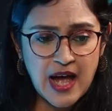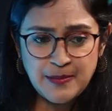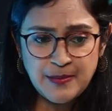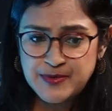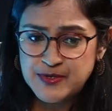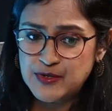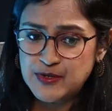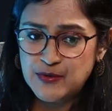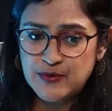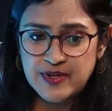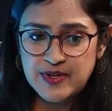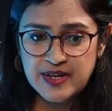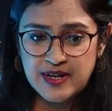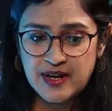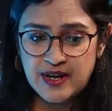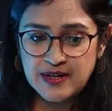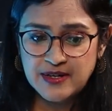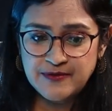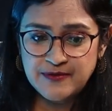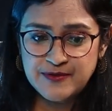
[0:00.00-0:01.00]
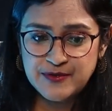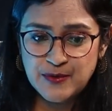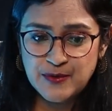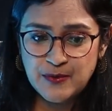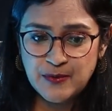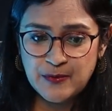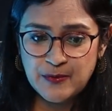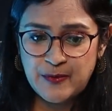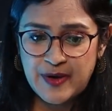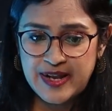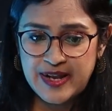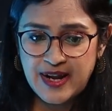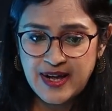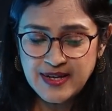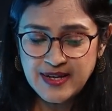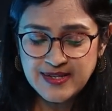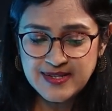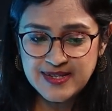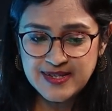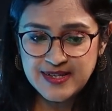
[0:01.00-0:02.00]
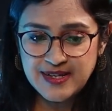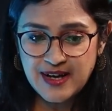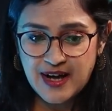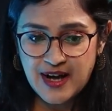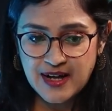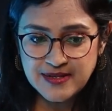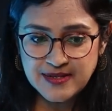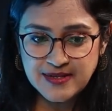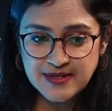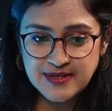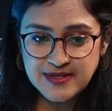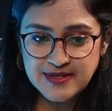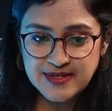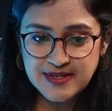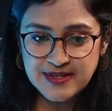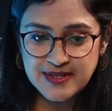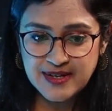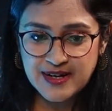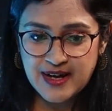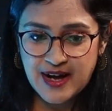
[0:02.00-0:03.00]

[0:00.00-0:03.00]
Absolutely, Raghav. So when I see others in the